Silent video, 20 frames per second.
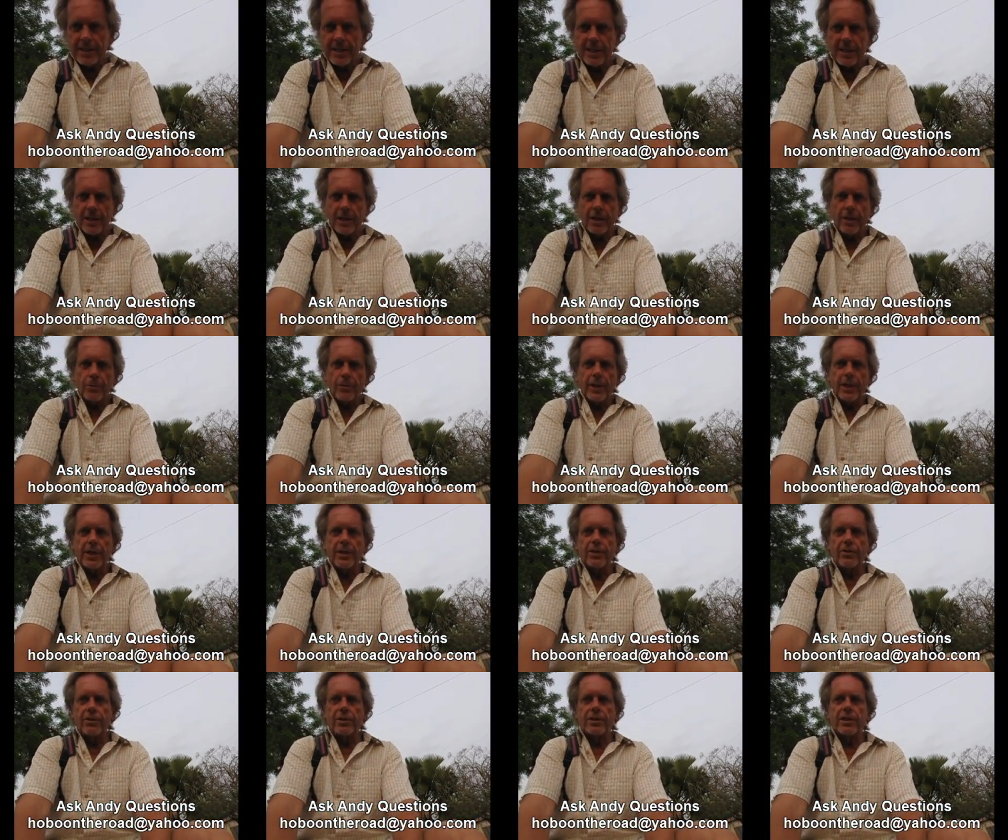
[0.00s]
in any way you
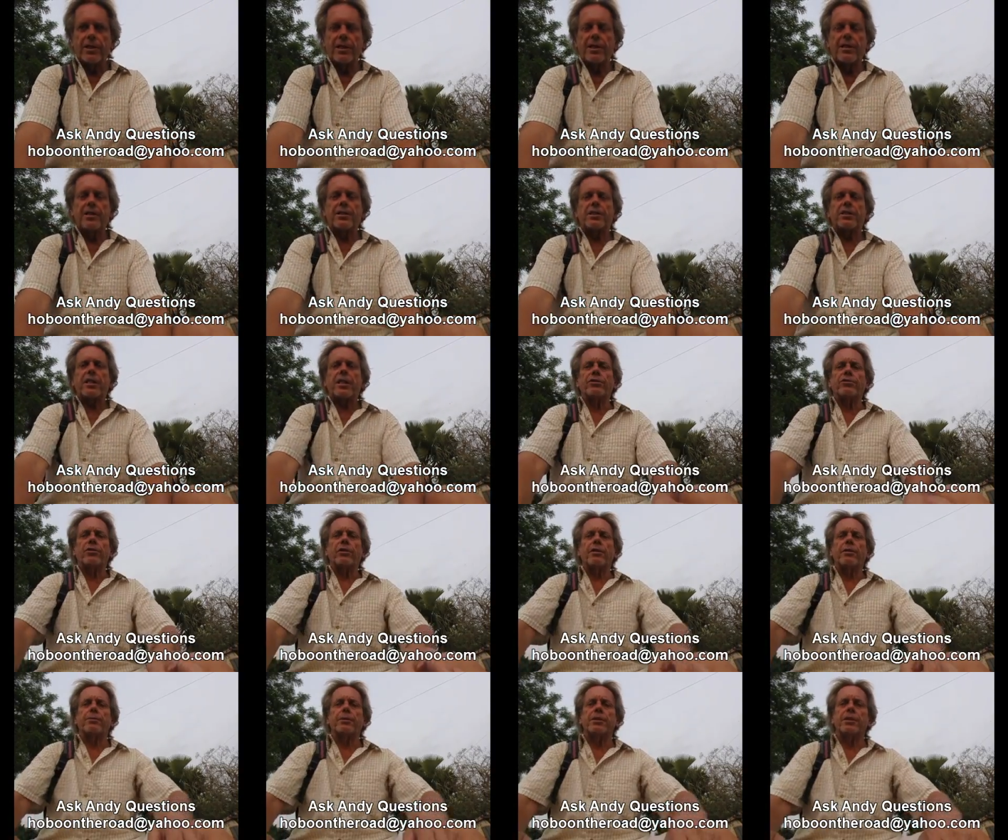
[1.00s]
do it, the Statue of
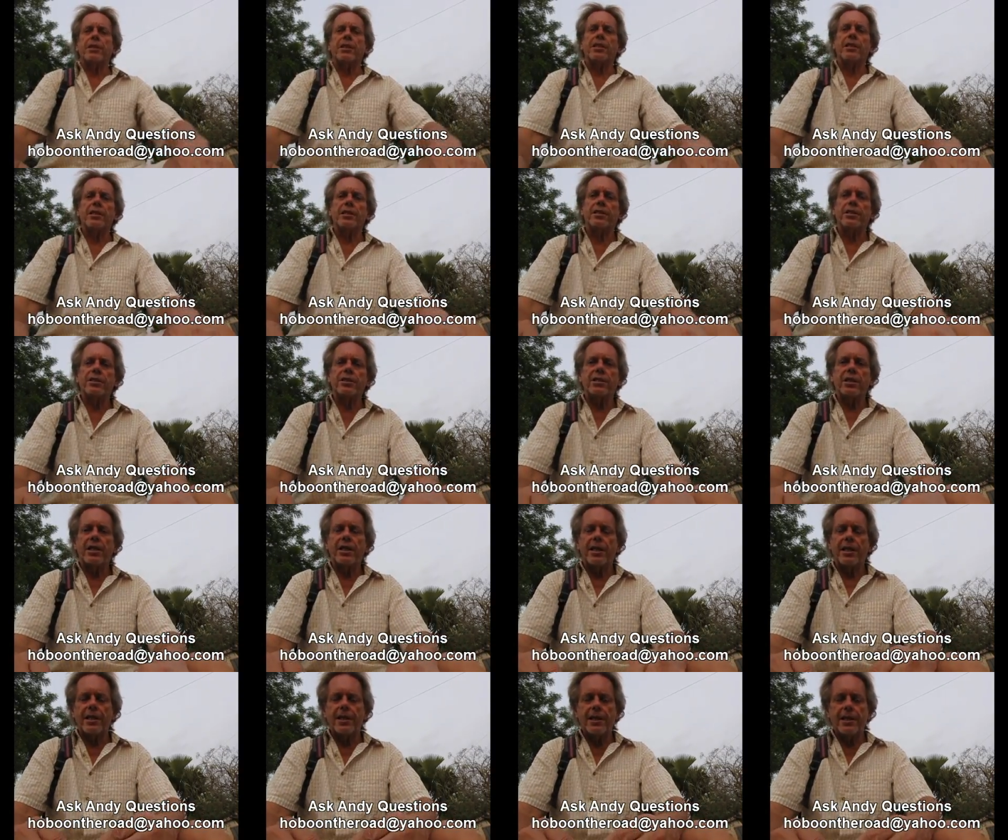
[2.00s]
Liberty is
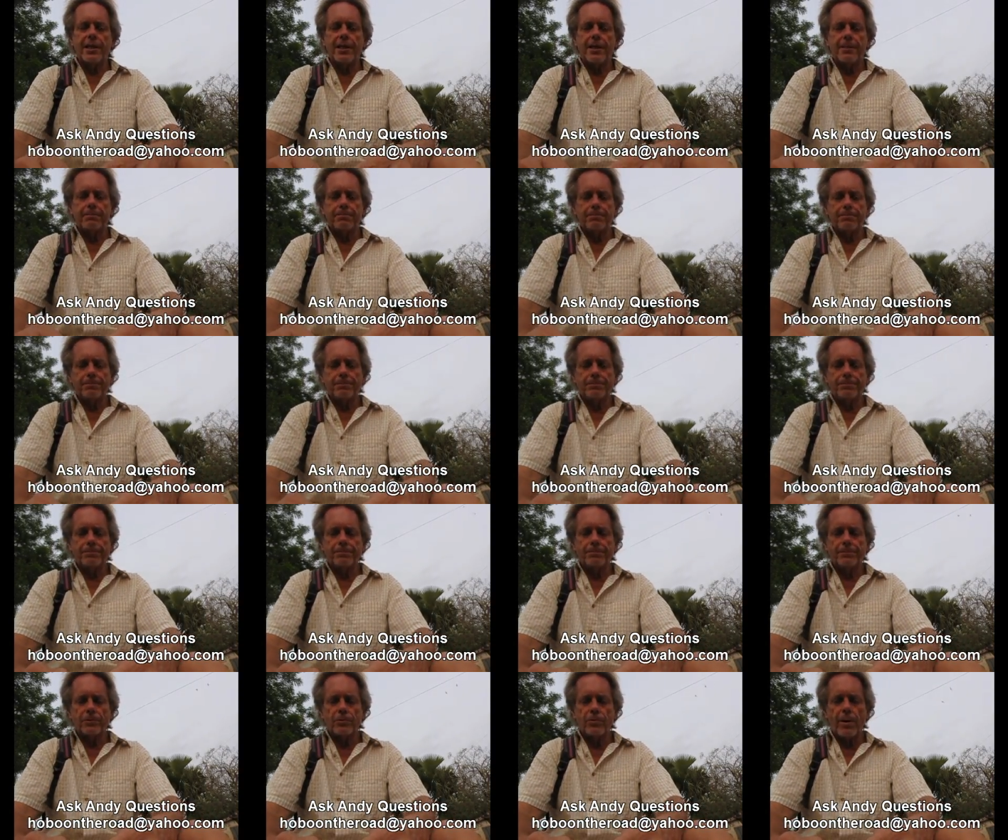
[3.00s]
a
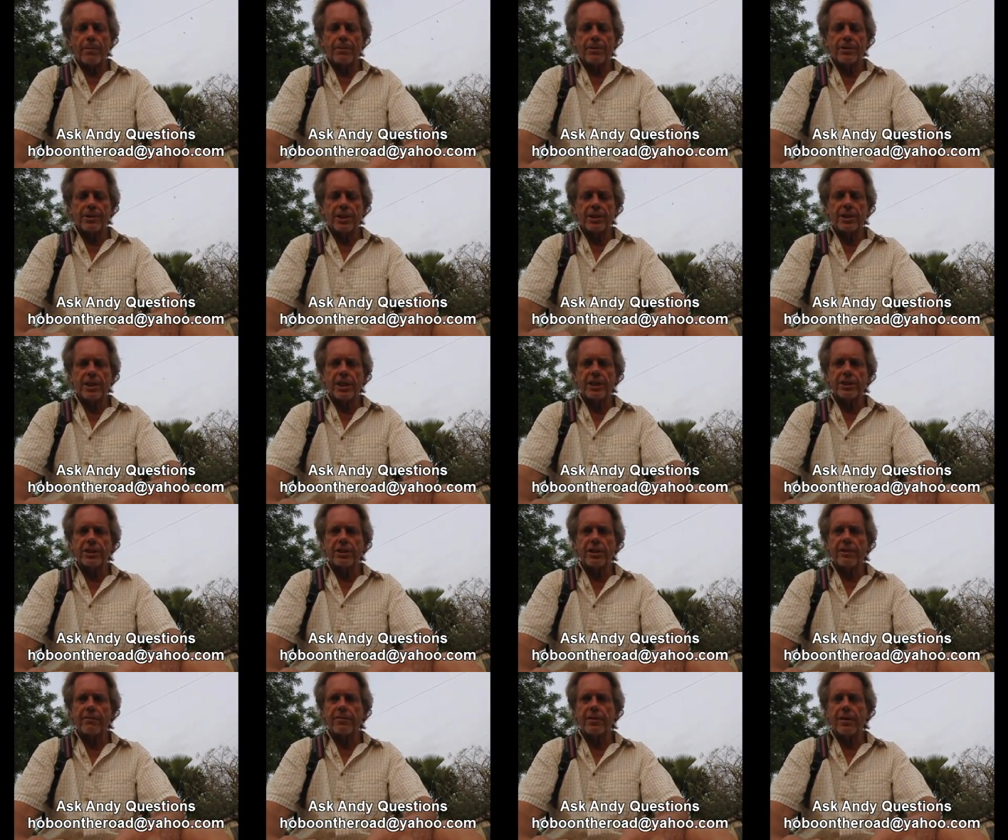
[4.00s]
uh,
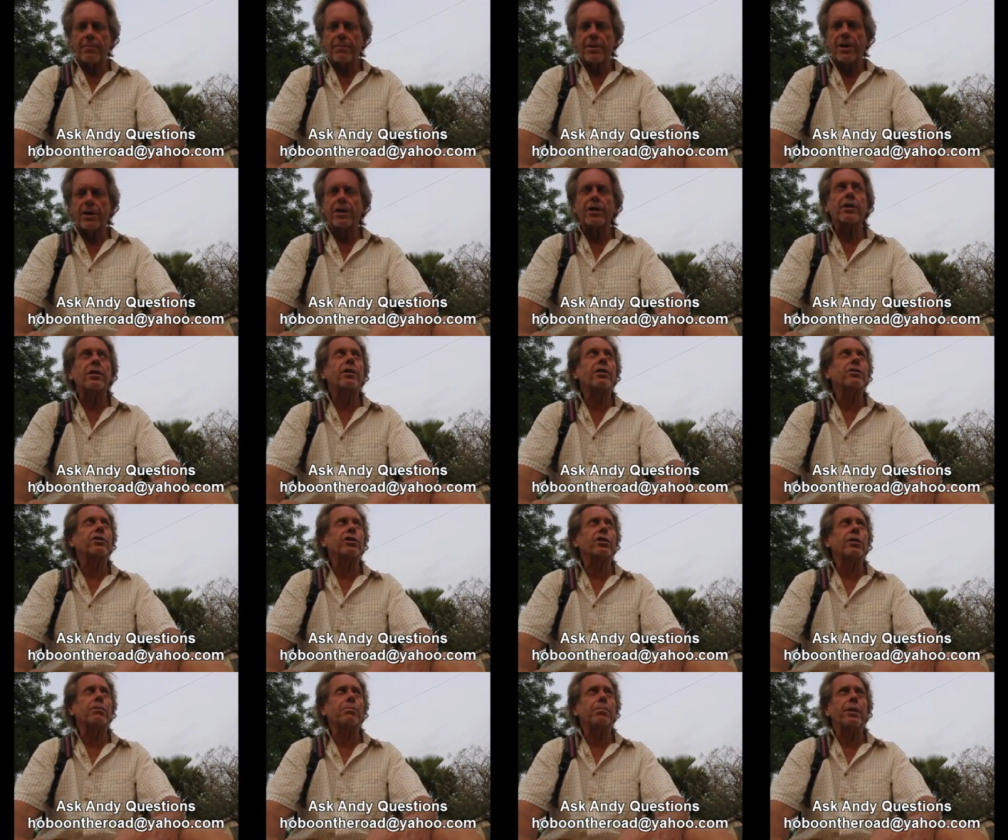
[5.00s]
representation of the American
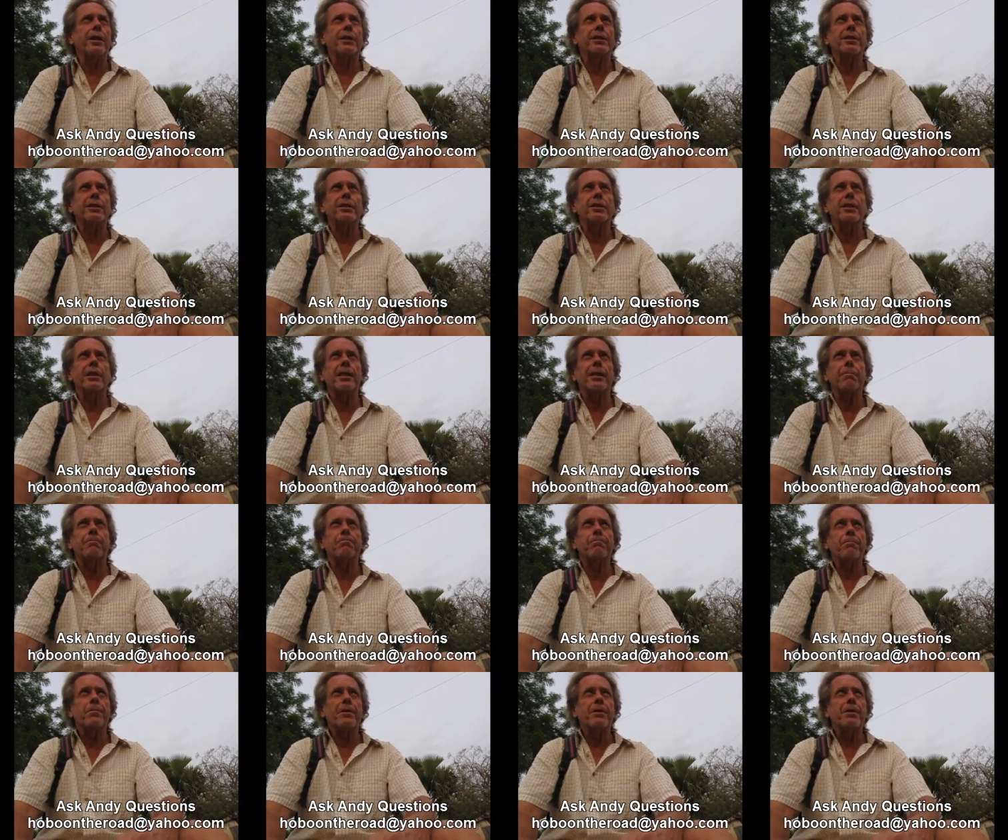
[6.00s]
culture plus uh,
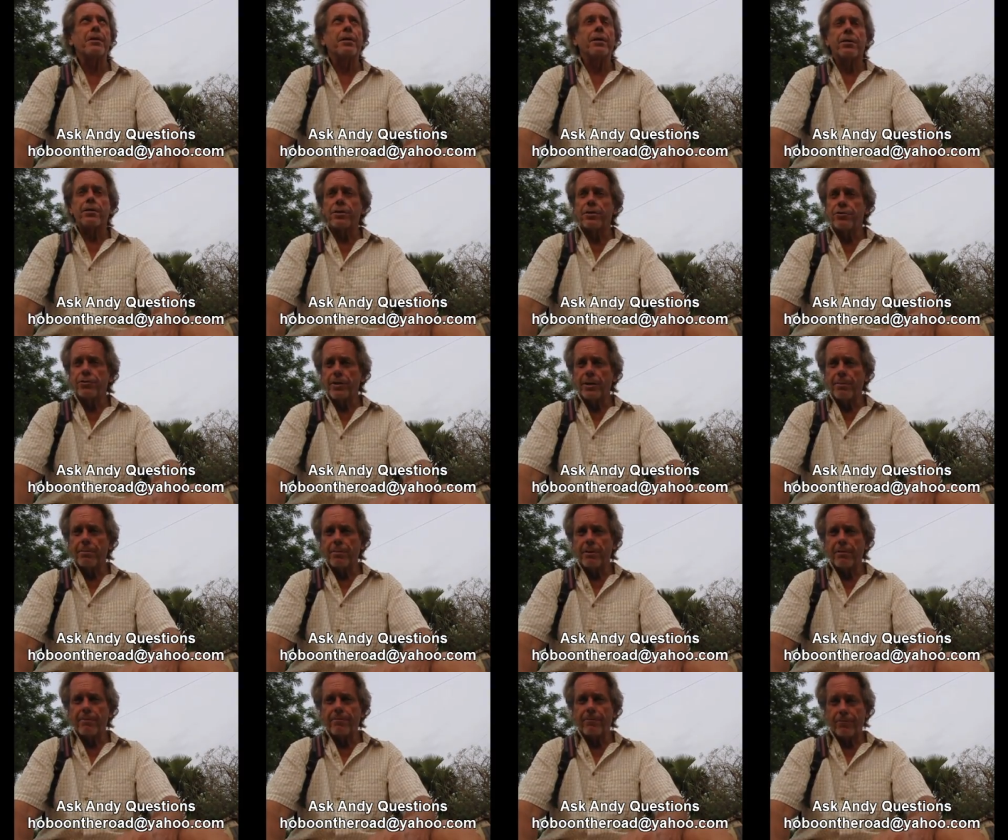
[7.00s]
the
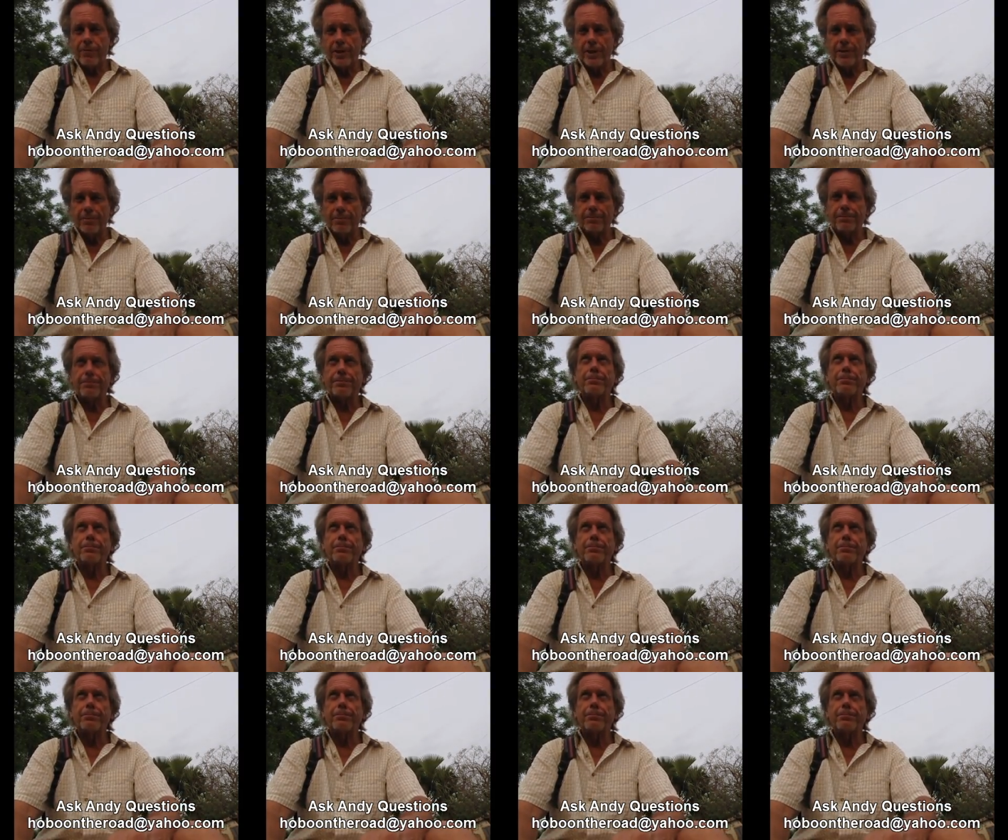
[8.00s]
dream of freedom.